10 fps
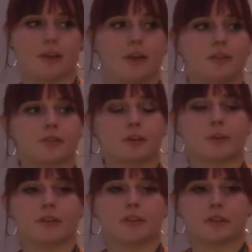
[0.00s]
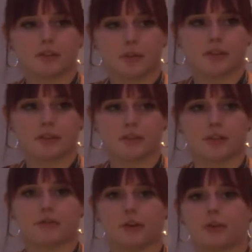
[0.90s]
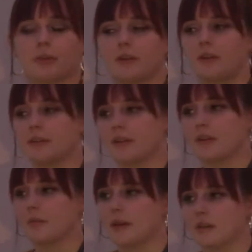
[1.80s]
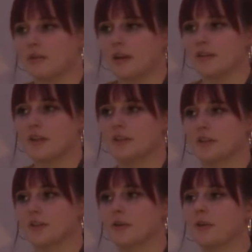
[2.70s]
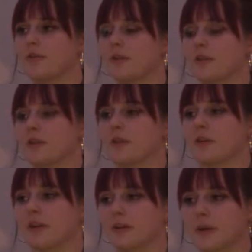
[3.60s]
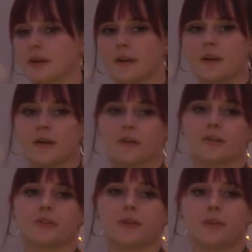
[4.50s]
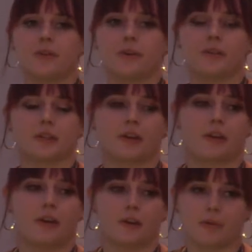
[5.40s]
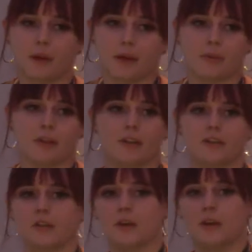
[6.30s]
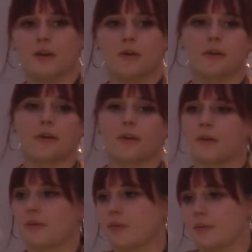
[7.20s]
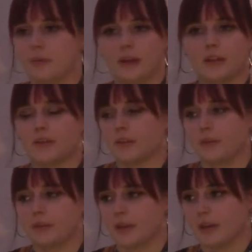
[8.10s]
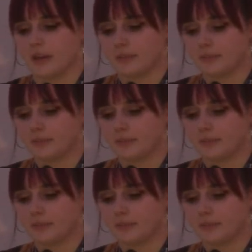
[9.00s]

So someone that's researching vulnerabilities in an embedded device isn't solely focusing on the hardware or isn't solely focusing on the web application or the way that they're communicating.